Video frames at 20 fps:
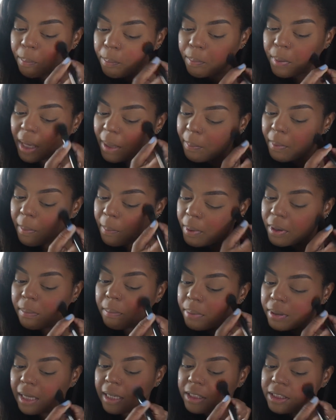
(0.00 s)
People
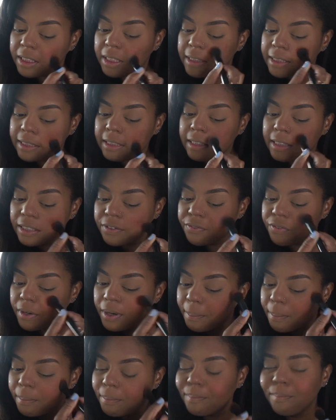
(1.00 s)
put blushes in
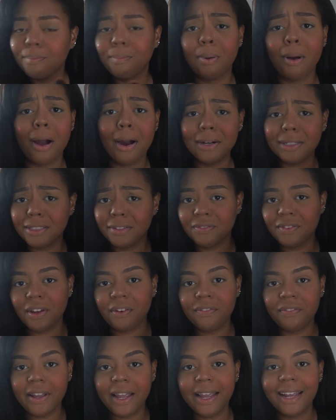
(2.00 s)
different parts of their
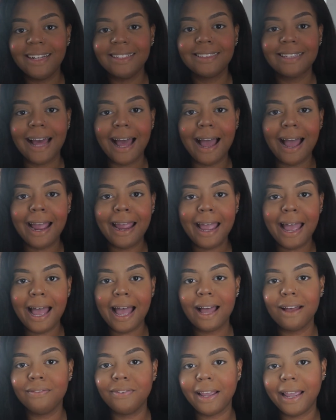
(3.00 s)
face. I
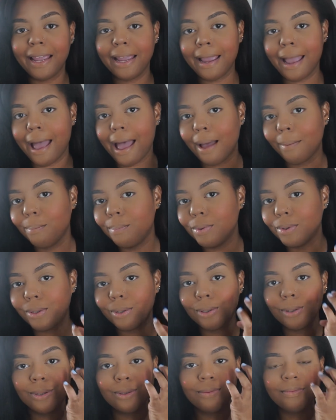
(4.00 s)
have a
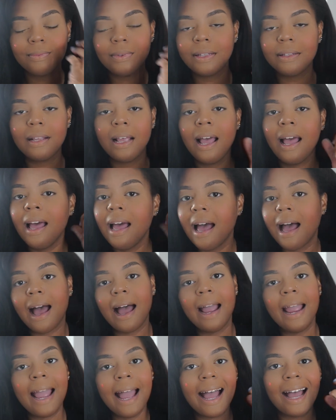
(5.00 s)
apple.
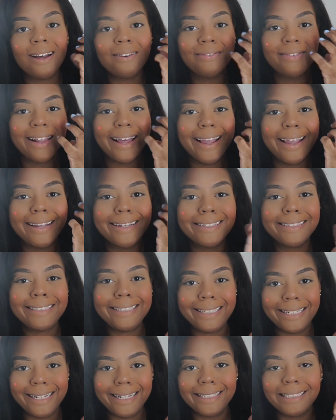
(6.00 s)
I have like
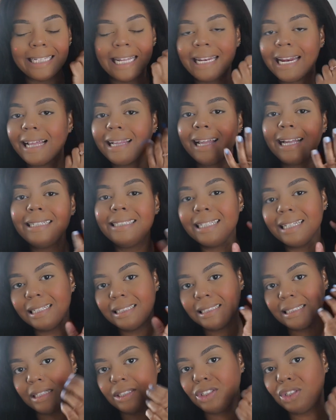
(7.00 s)
cheeks, and I like to
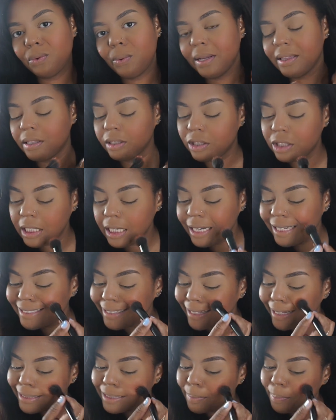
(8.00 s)
accentuate the cheeks.
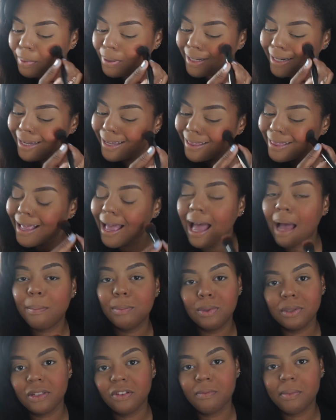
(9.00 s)
I like to put it in the
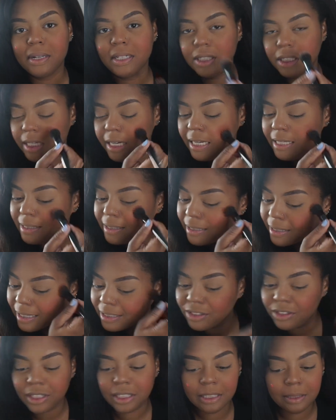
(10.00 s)
apples of my cheeks.
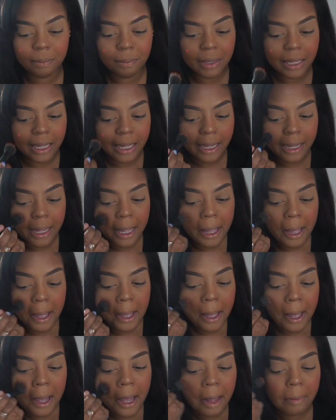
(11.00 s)
That's just me.
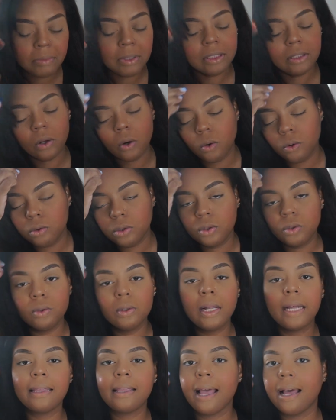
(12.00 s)
I'm just old school
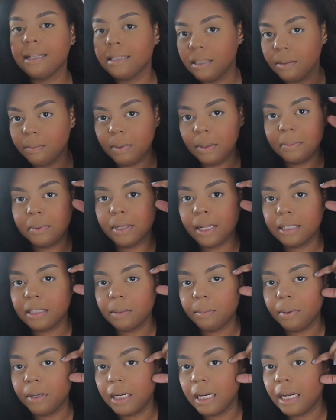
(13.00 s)
like that. Some people like to
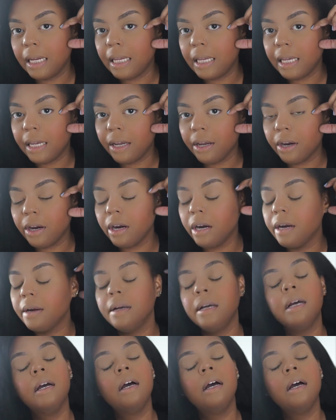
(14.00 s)
put it here.